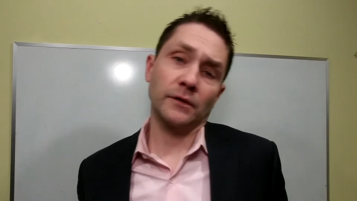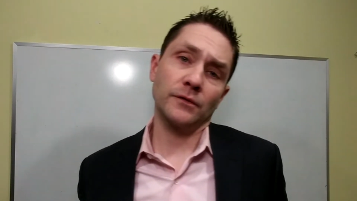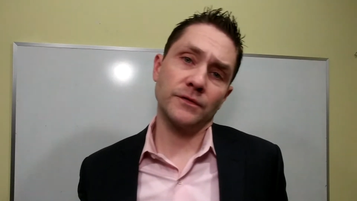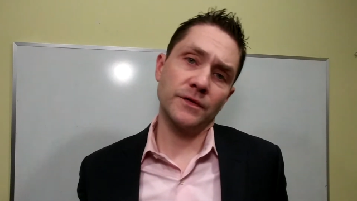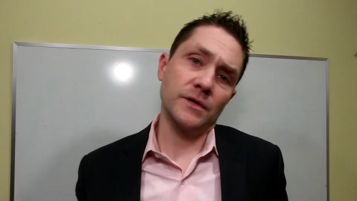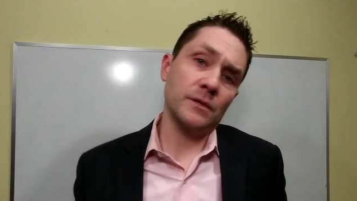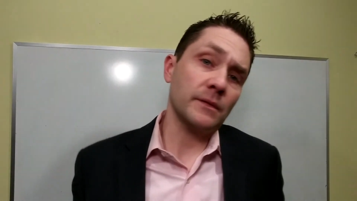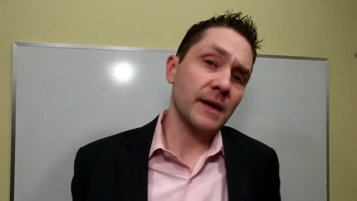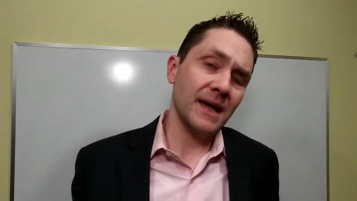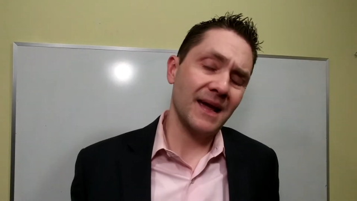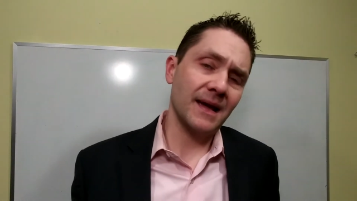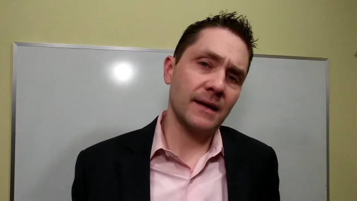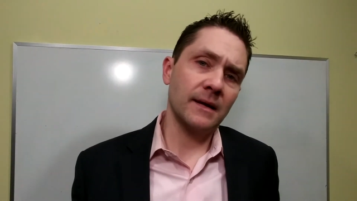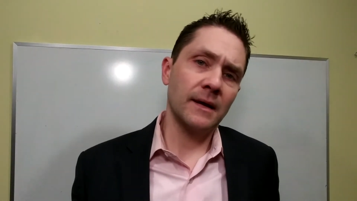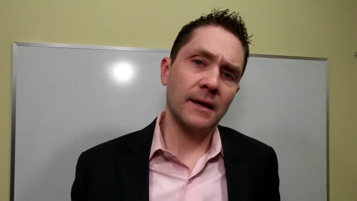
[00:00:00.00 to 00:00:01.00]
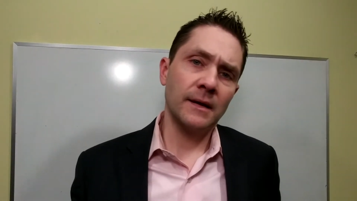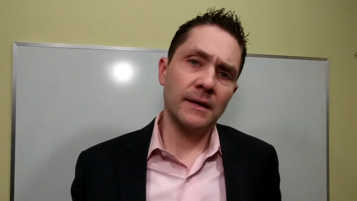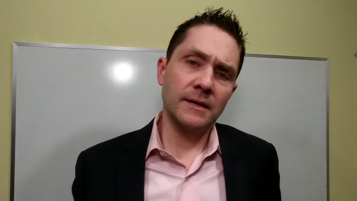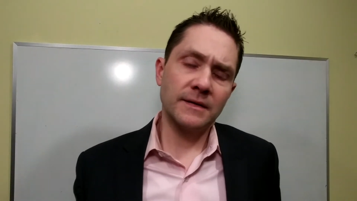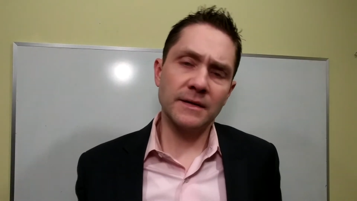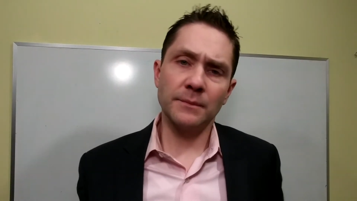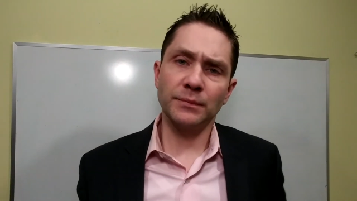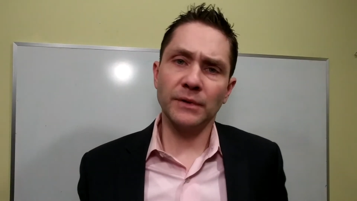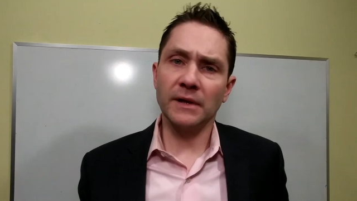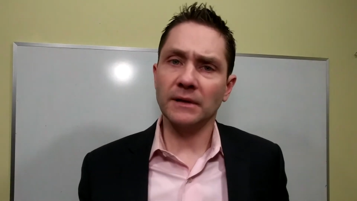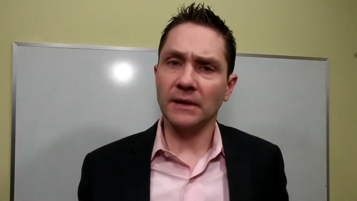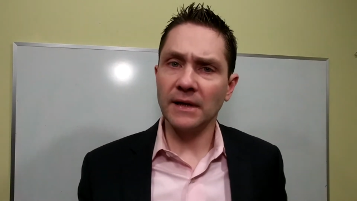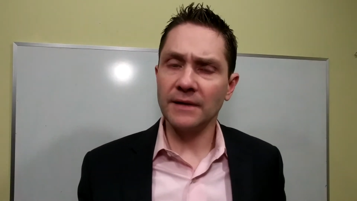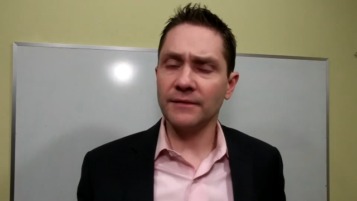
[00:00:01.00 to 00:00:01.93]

So you can't simply leave